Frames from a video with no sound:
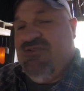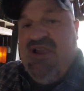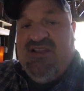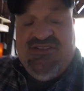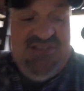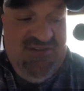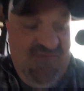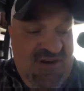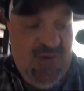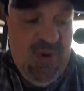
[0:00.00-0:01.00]
the ground's still
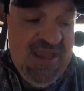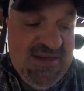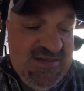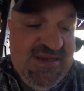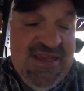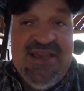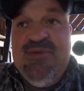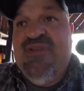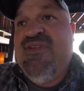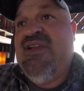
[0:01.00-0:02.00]
very wet today.
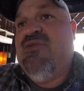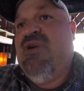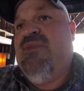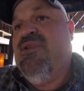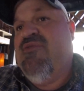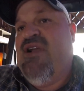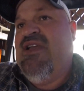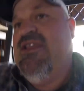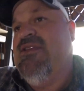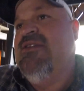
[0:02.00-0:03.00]
We've had quite a bit of
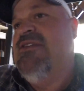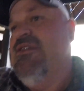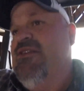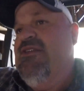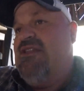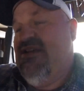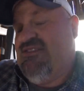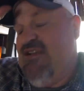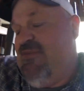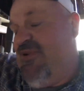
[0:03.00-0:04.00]
rain
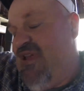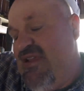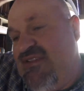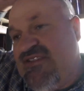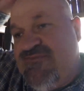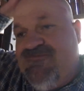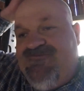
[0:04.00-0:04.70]
last couple of days,